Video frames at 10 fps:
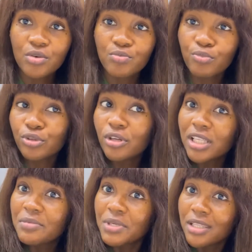but not
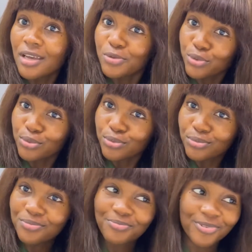limited to,
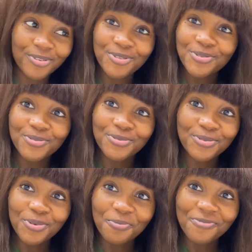because you do
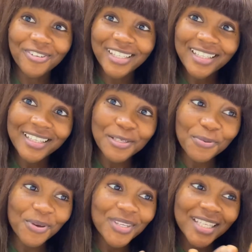some funny things.
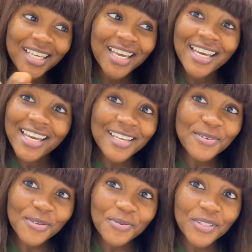Because in
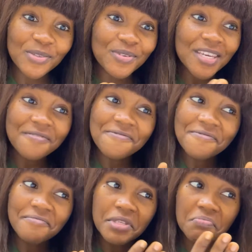the hospital,
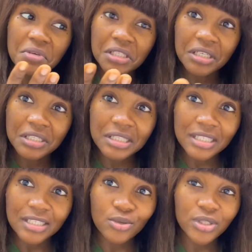if the patient
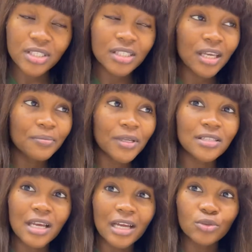is all this type
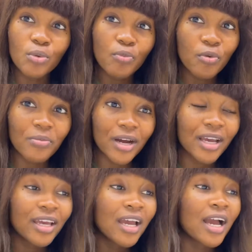that are not
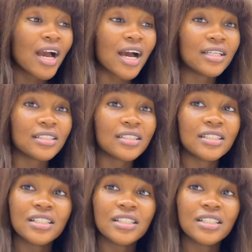mobile, and